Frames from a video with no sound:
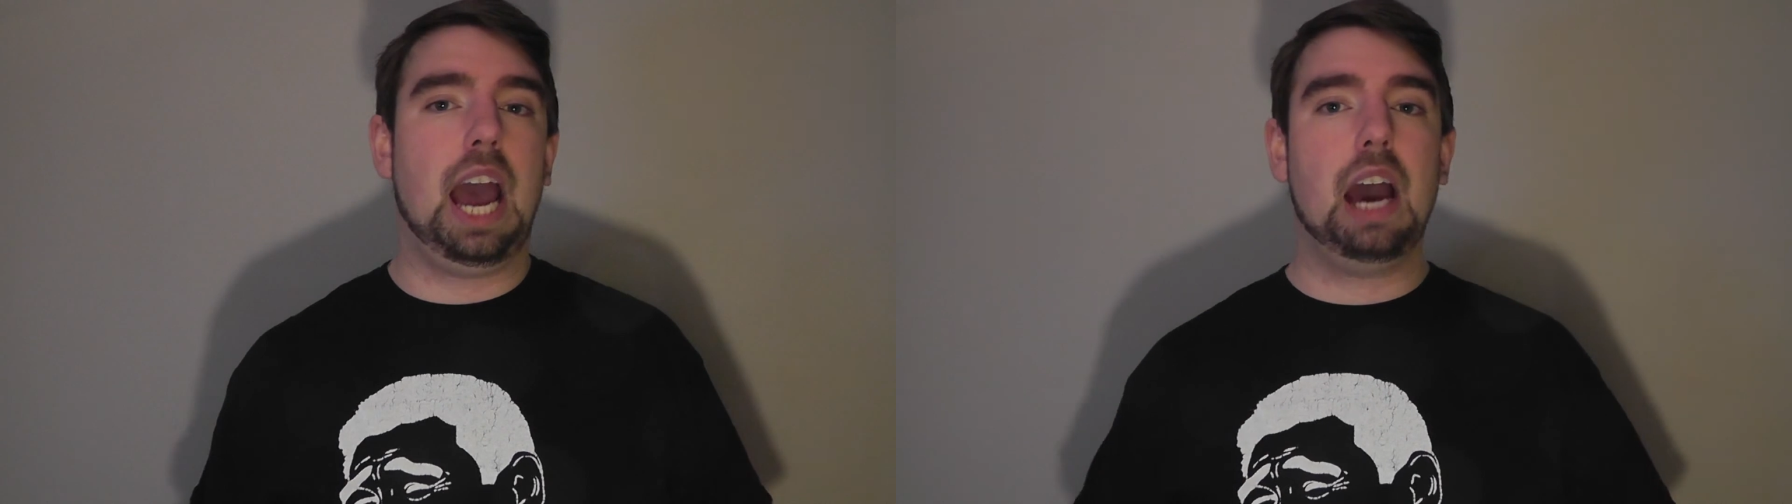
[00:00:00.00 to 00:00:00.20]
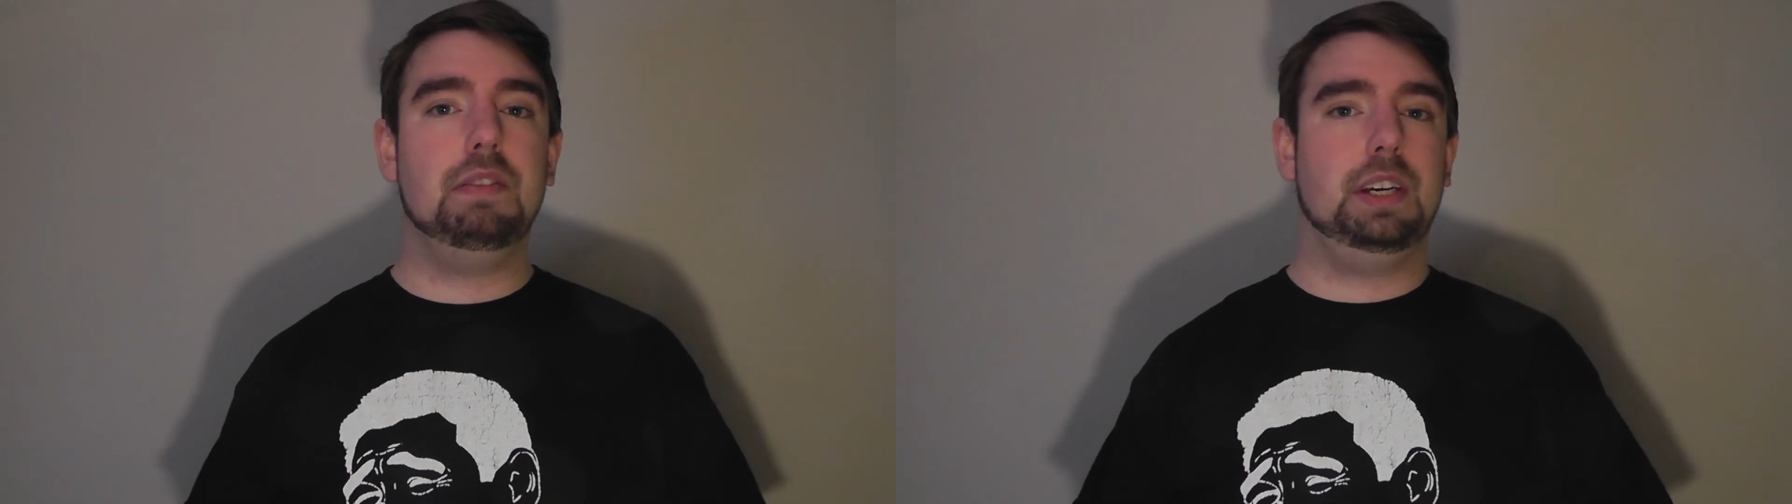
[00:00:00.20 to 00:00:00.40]

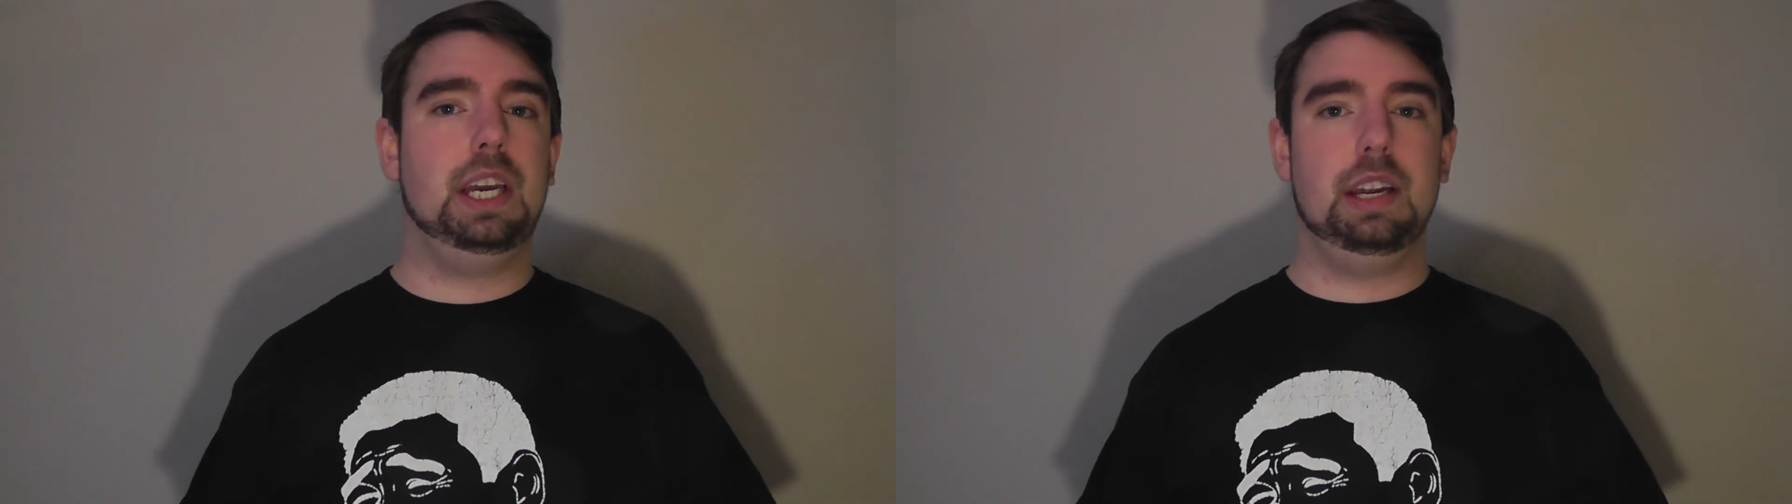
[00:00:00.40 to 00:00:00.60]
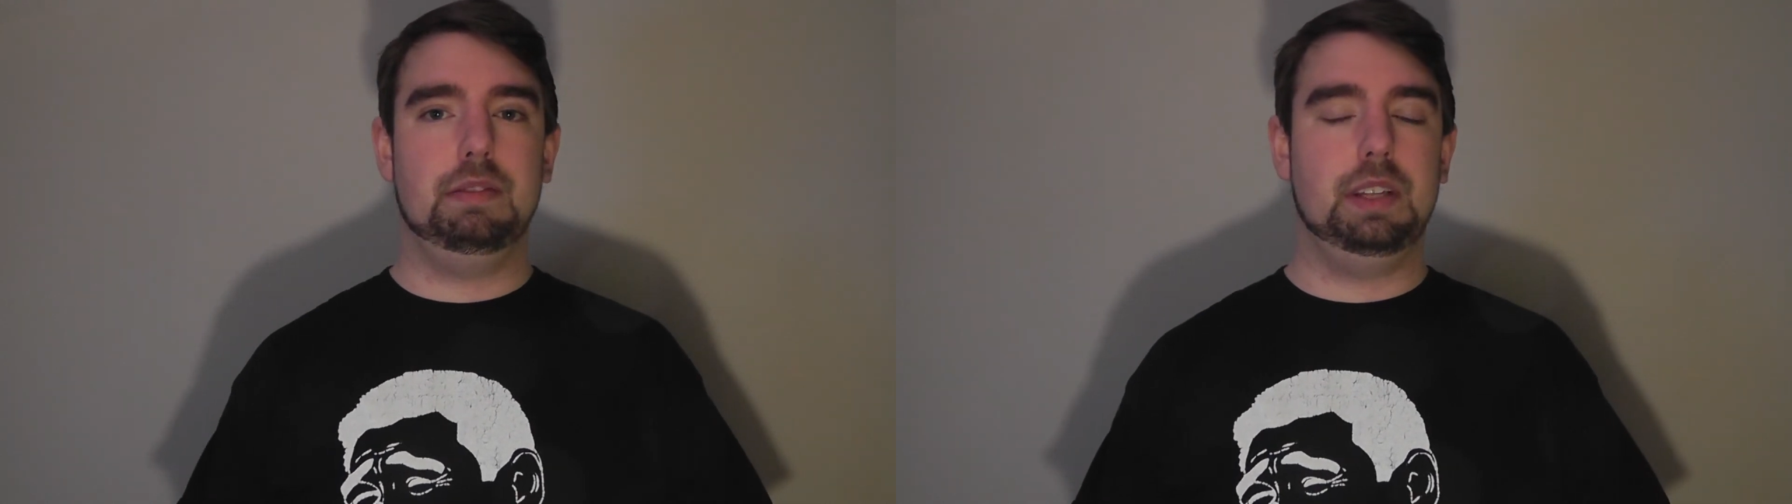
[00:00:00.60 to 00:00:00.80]

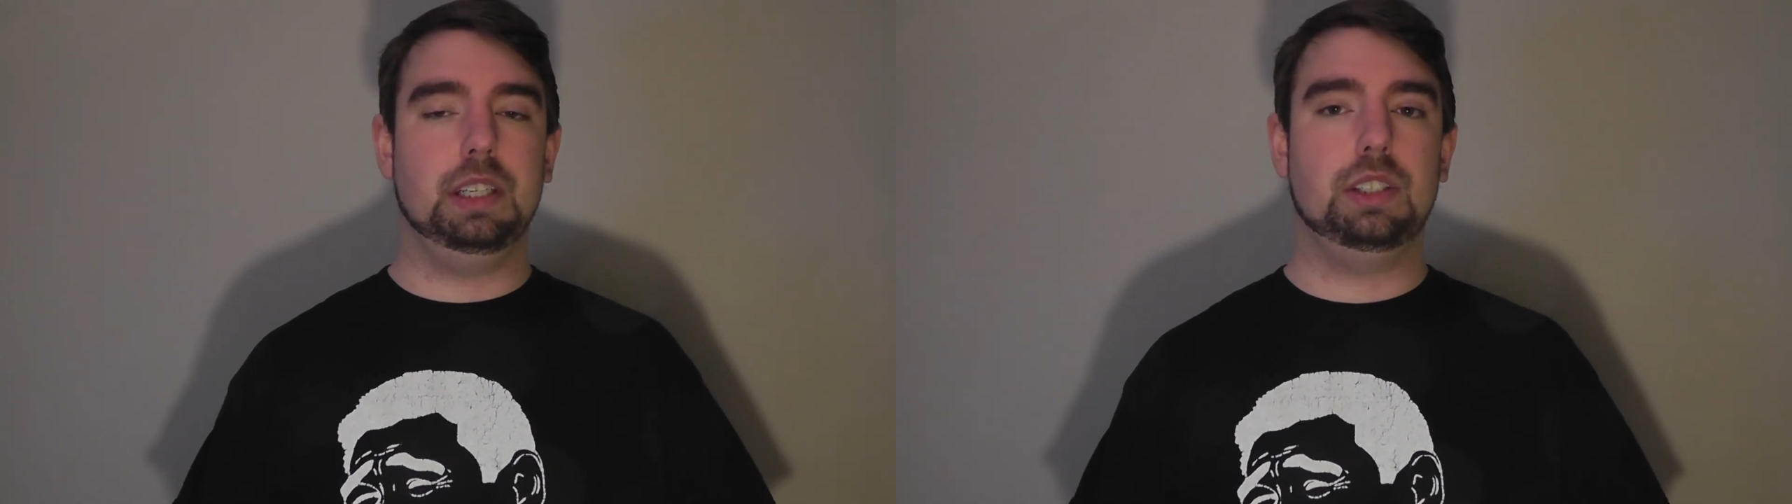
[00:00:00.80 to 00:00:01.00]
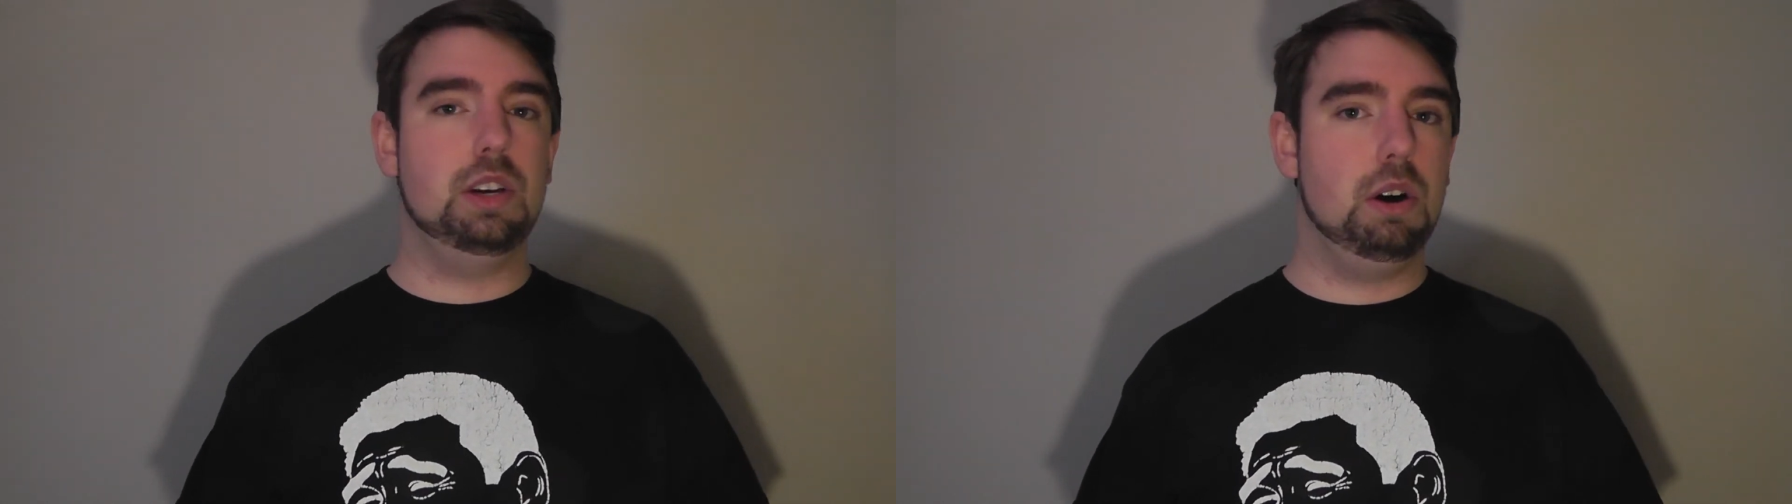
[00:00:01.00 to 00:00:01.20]
advocate of
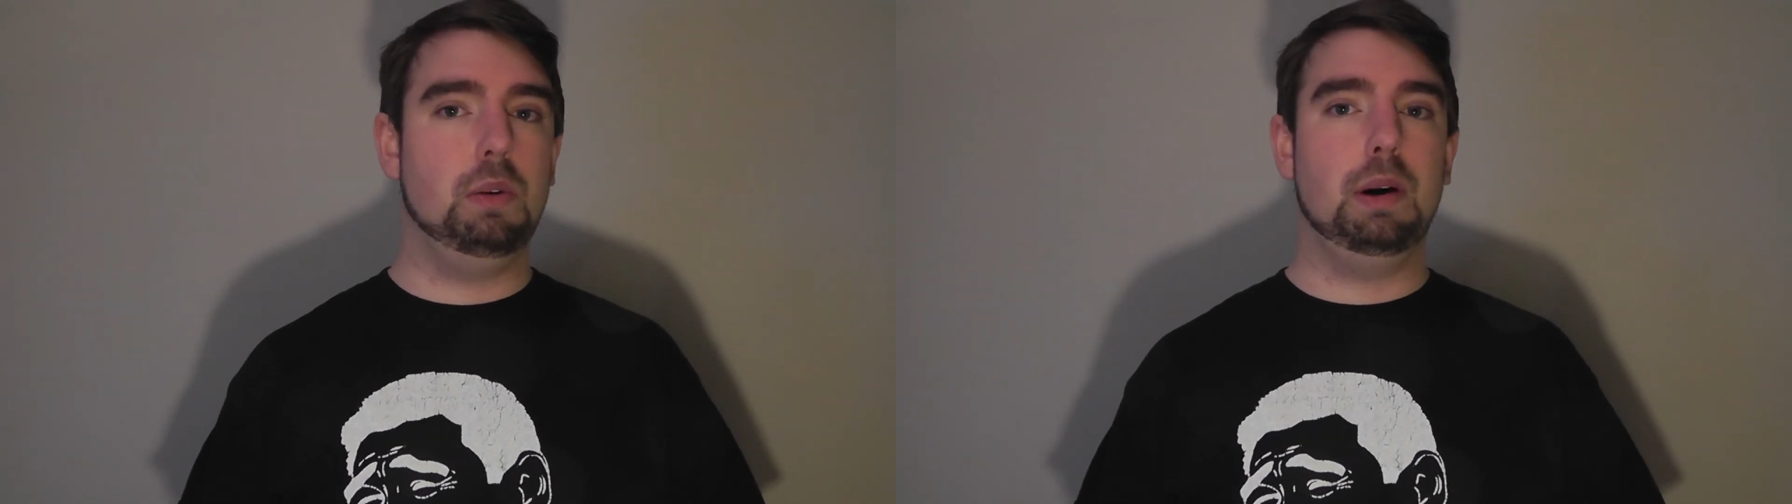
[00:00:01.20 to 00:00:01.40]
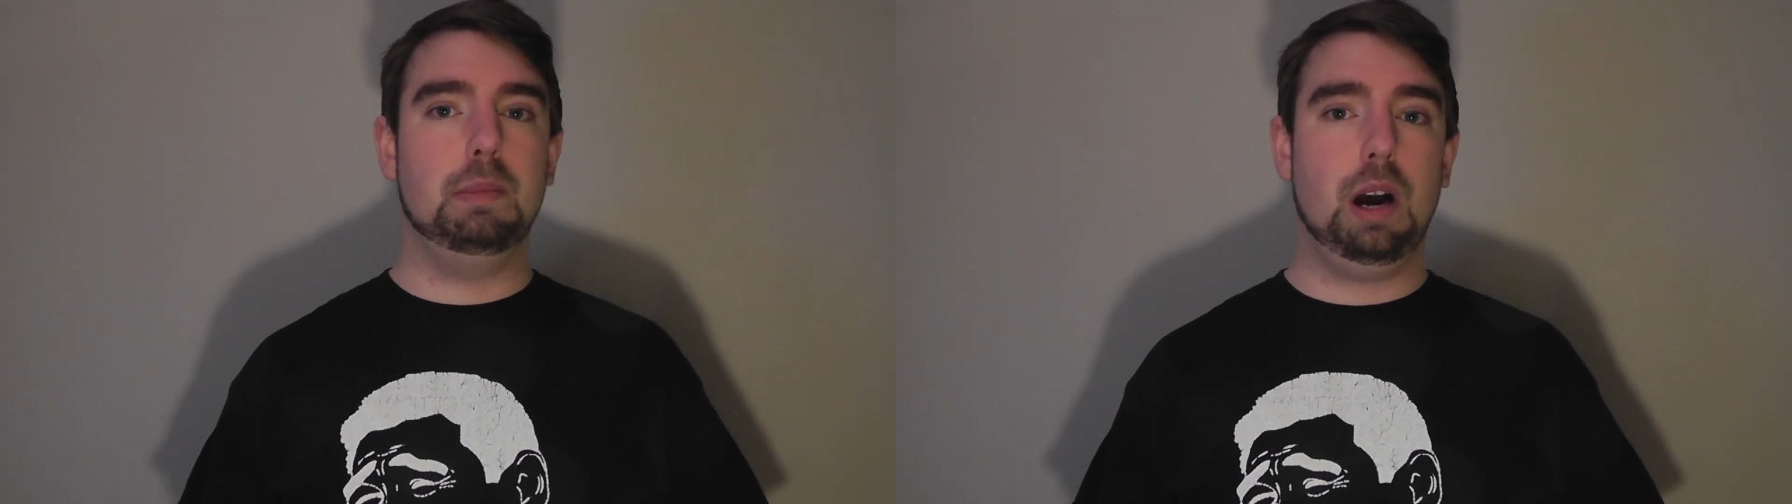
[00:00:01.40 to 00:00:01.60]
this.
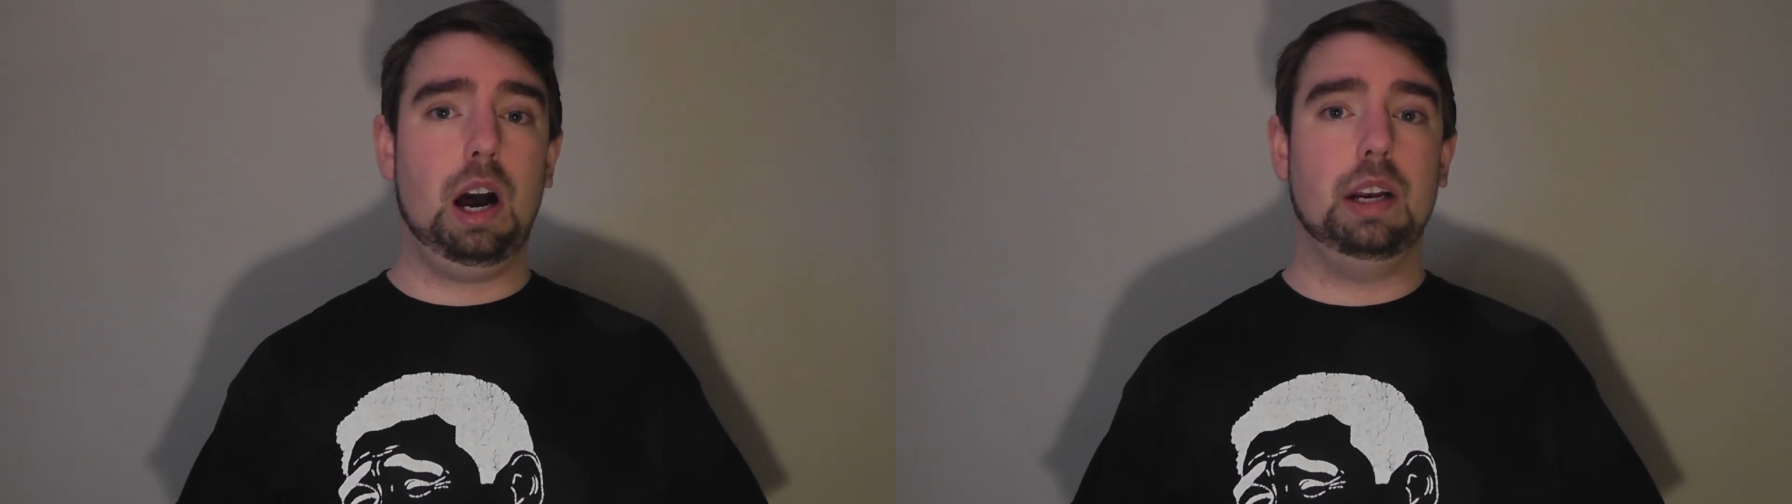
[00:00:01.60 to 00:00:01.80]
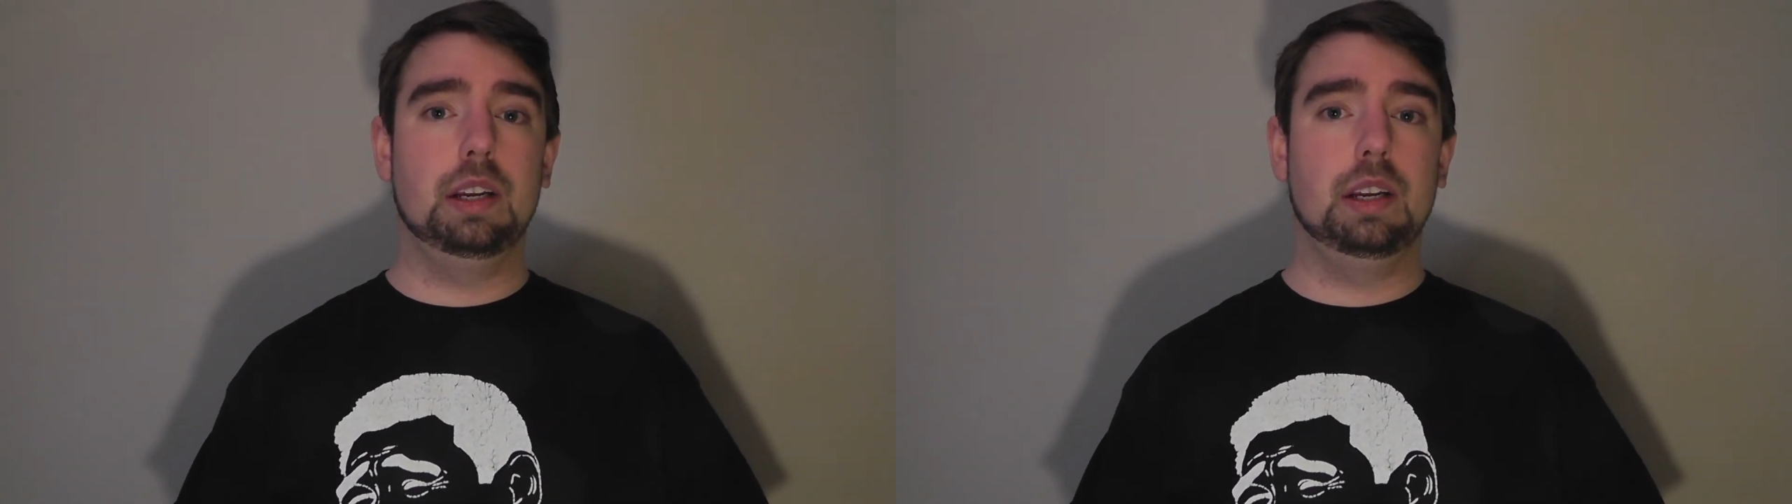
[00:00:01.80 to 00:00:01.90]
No, I'm not.